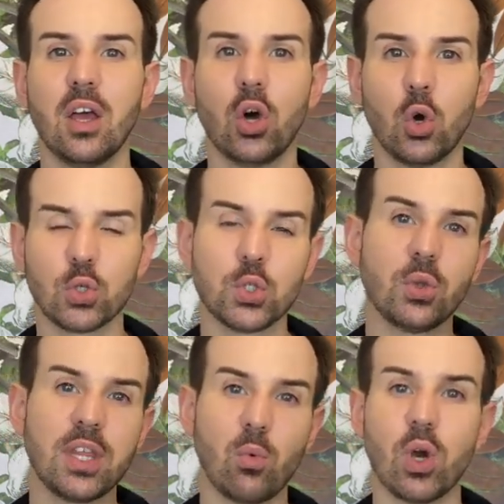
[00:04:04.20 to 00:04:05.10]
Also,
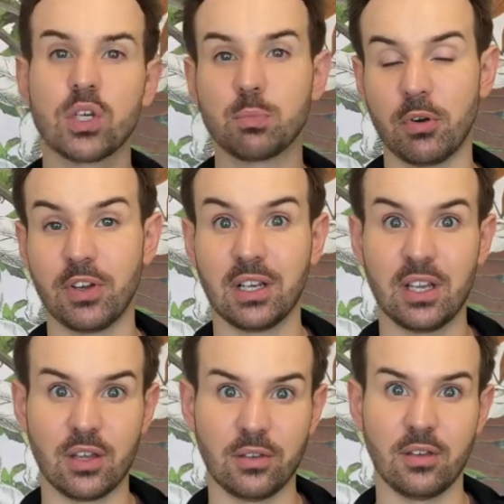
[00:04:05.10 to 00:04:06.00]
they works
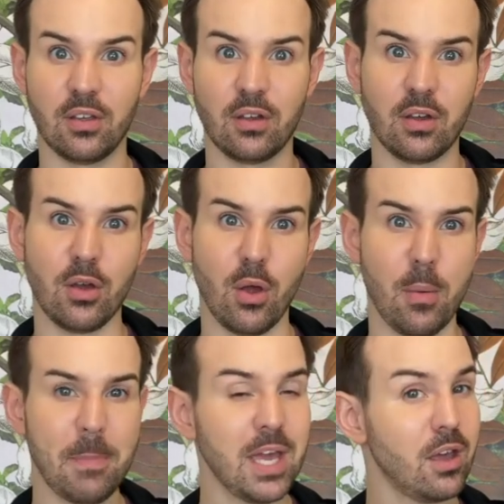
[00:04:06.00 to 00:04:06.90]
perfectly on the
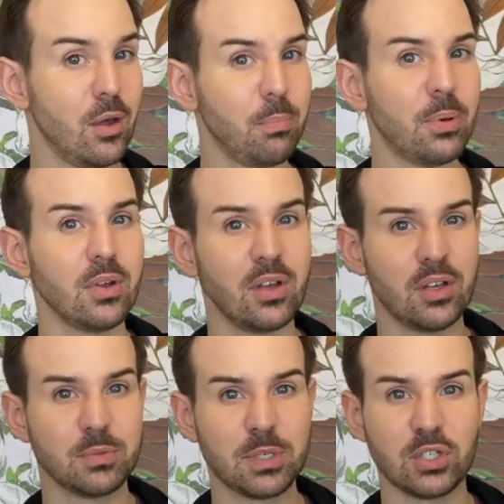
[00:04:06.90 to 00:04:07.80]
makeup,
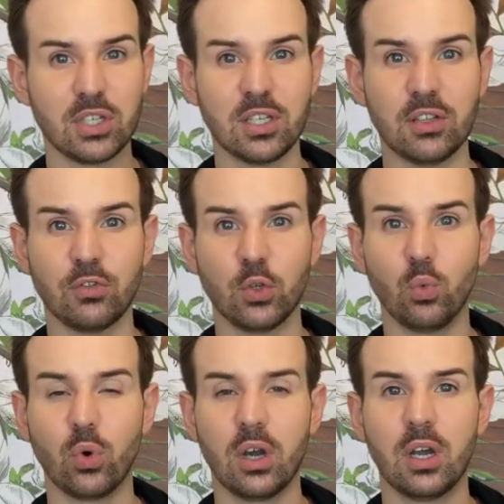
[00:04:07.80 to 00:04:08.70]
especially if
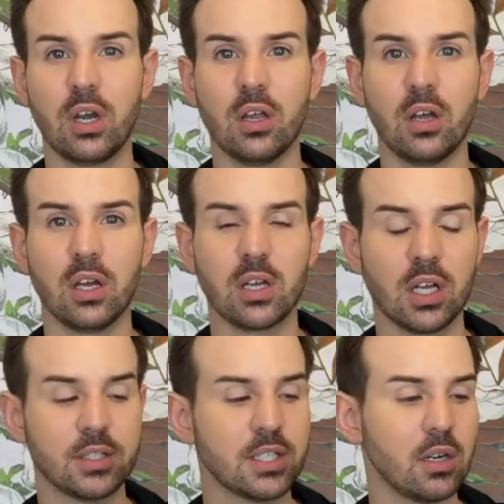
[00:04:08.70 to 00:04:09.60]
you wear
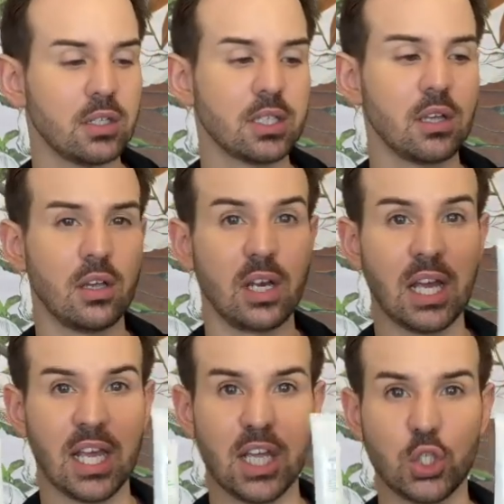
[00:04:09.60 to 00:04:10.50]
concealers
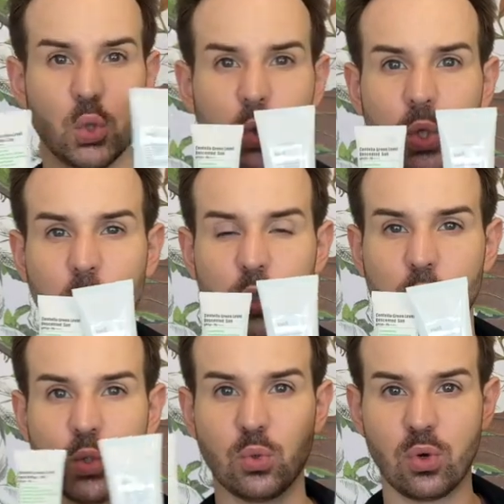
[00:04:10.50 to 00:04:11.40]
like I do.
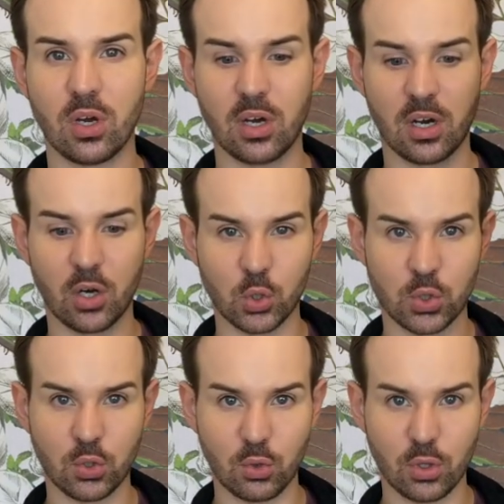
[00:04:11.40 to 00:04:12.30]
Those two are
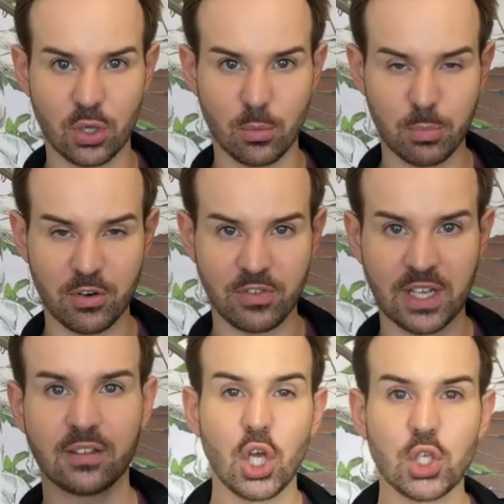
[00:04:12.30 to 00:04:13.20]
also
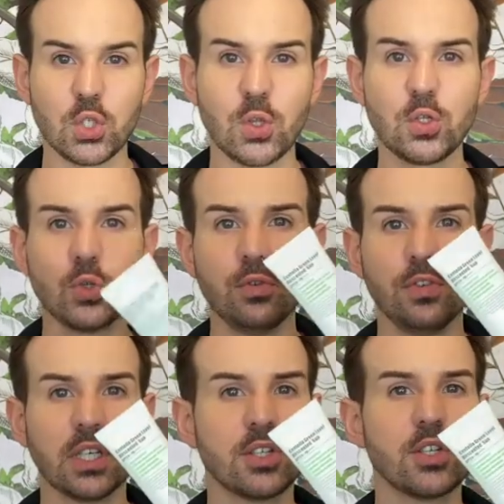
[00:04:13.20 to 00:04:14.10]
perfect. So the two
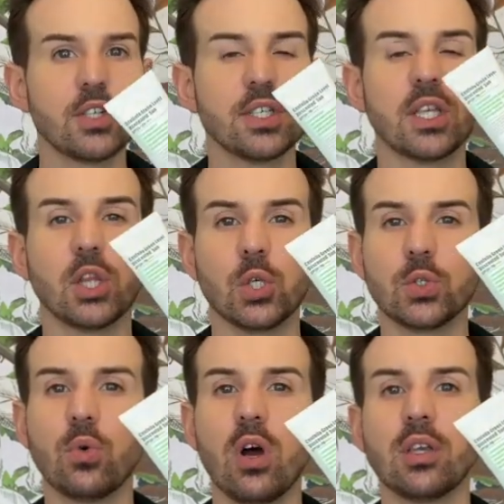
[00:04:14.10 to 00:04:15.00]
filters in
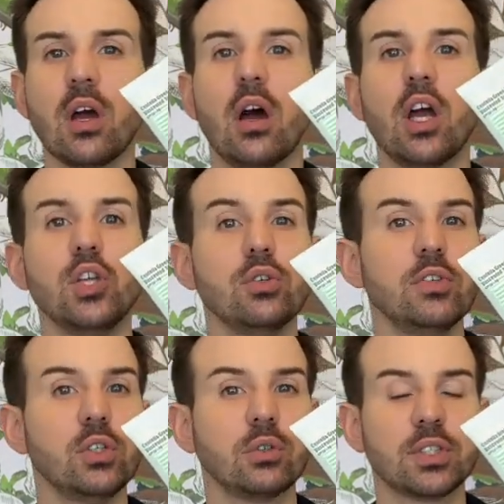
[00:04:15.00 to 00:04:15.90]
those one are
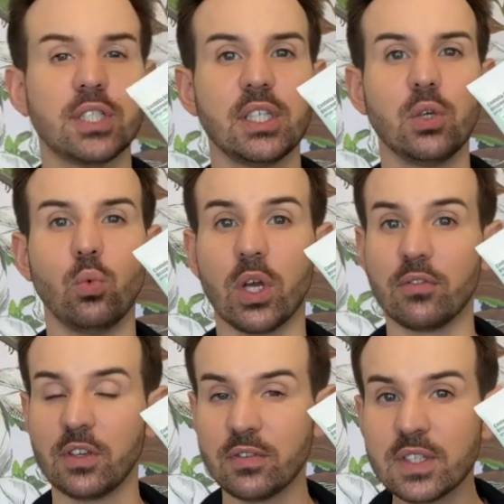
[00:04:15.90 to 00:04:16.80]
UV
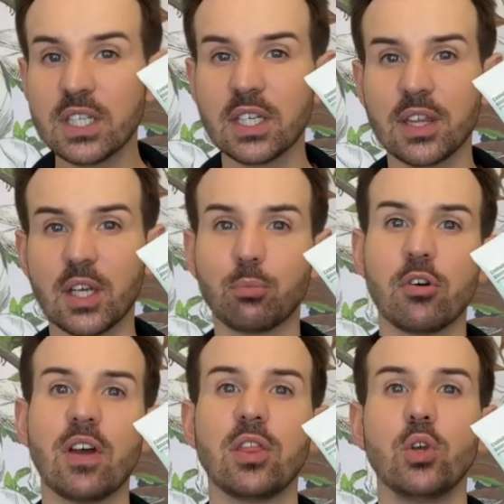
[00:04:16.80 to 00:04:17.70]
T150 that
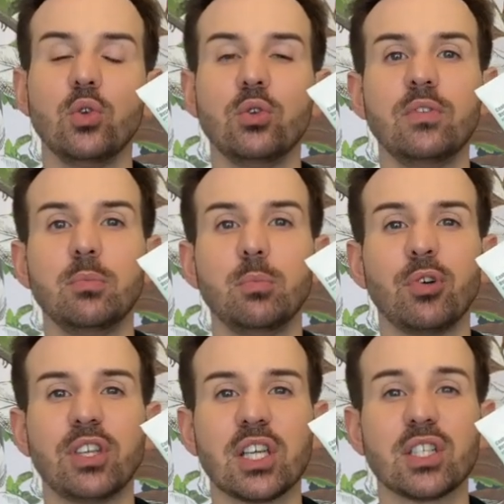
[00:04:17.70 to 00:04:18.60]
provide the UVB
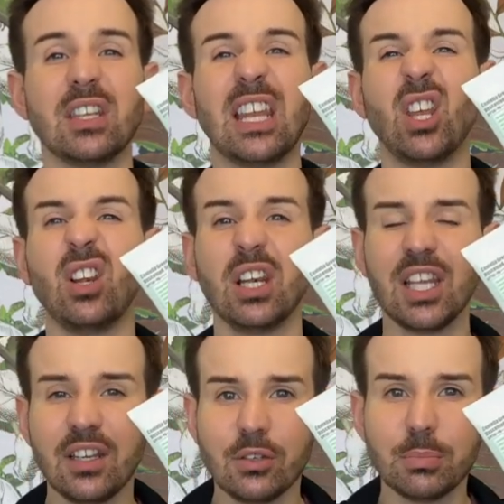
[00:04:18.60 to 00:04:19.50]
protection and a
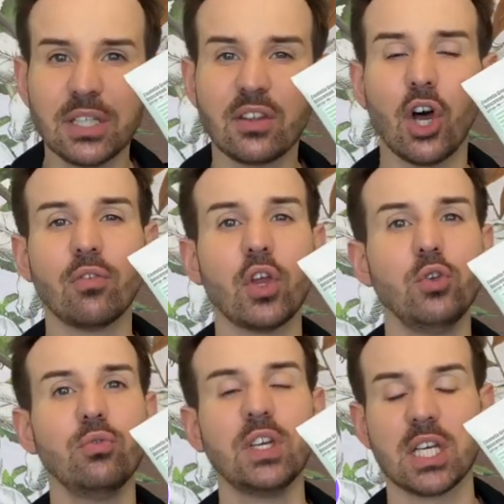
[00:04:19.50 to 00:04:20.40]
little bit of
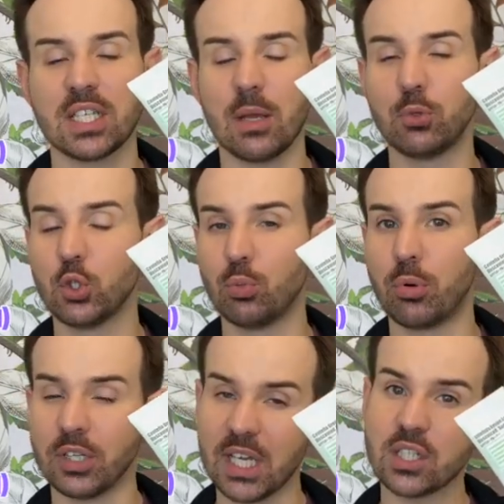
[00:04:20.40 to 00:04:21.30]
UVA type 2
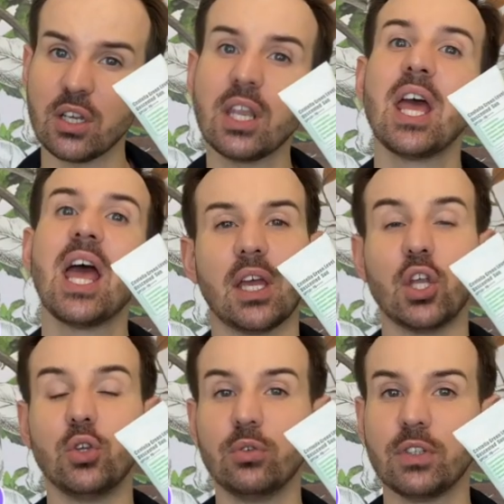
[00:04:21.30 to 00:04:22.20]
protection,
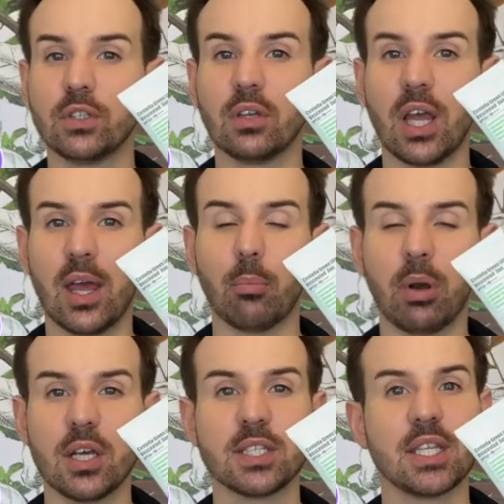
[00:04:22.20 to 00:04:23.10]
and UV
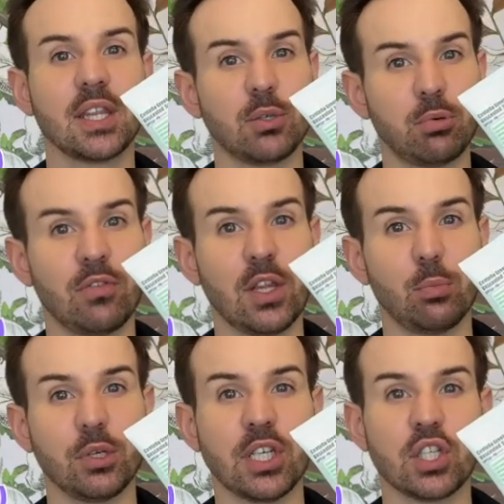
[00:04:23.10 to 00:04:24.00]
L+ that provide the
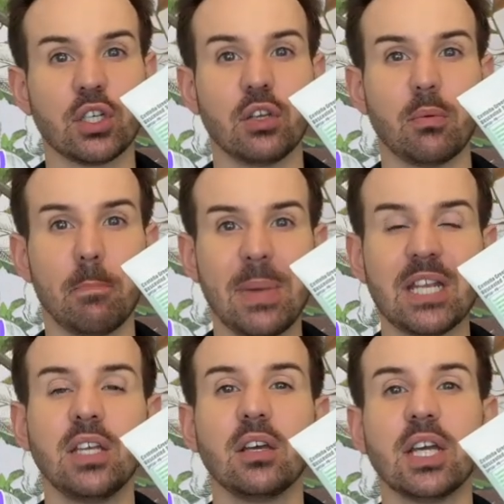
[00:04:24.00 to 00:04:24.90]
protection
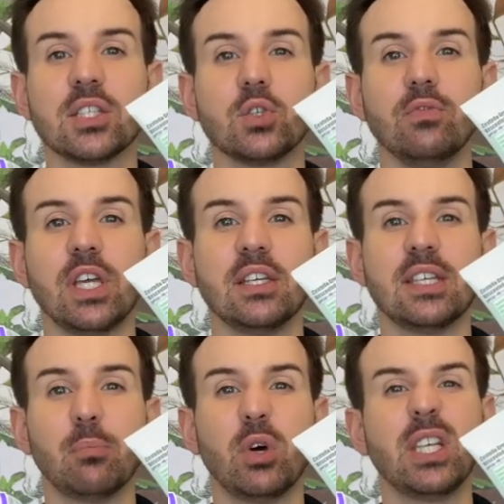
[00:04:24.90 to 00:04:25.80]
mainly against UVA
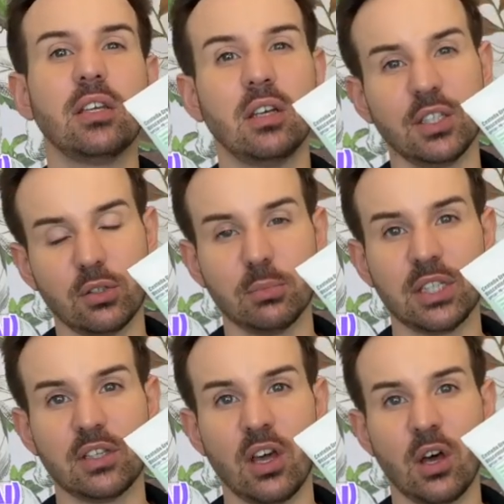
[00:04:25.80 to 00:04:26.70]
type 1 and a little
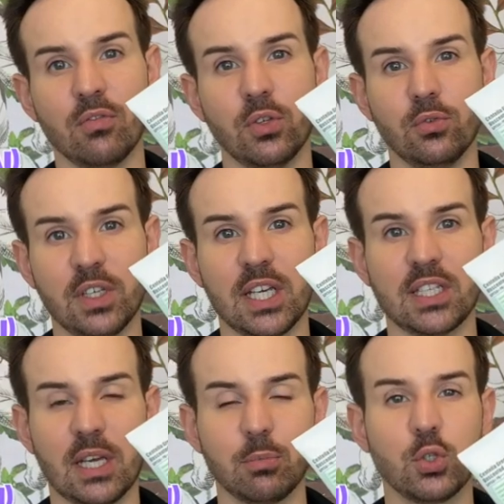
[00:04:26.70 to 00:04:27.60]
bit of UVA
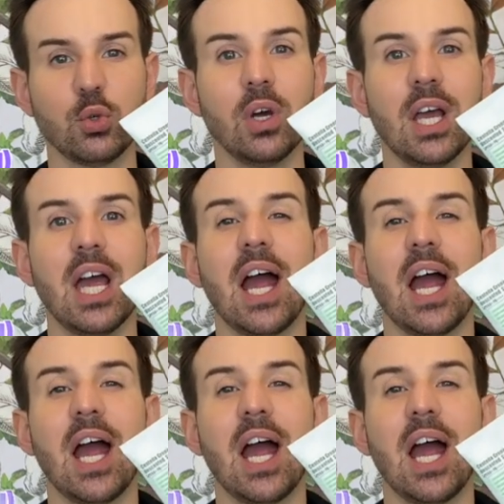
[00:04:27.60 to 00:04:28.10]
type 2.